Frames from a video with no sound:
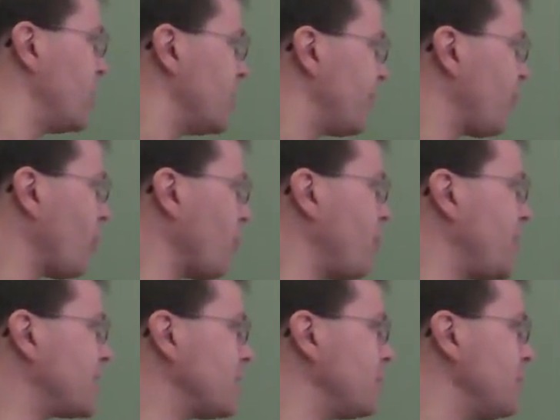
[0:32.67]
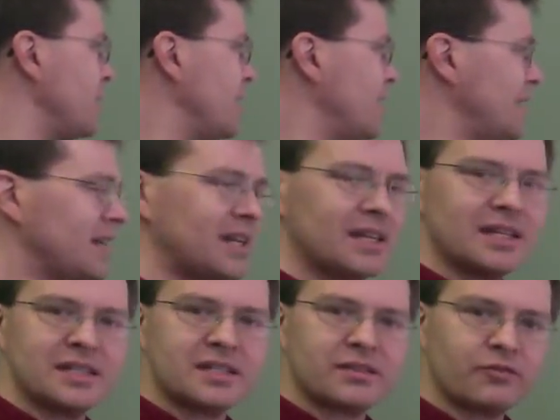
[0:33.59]
The four momentum
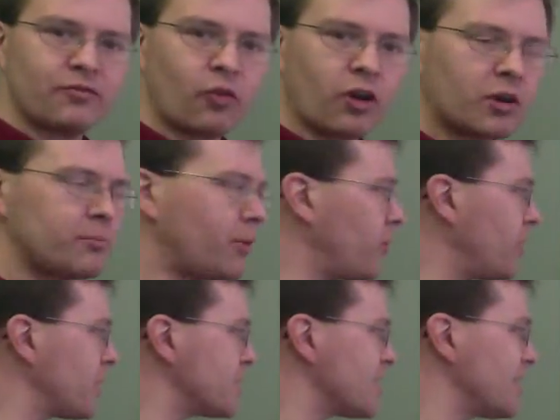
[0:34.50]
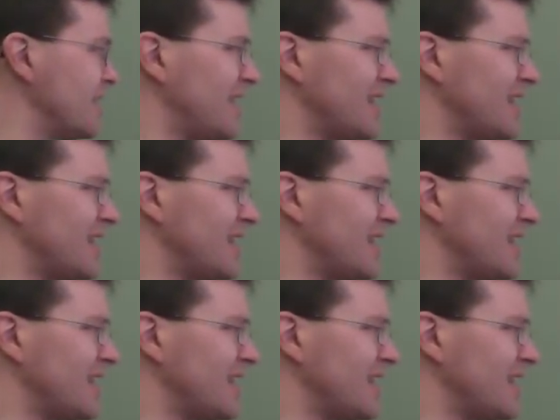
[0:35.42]
is four components.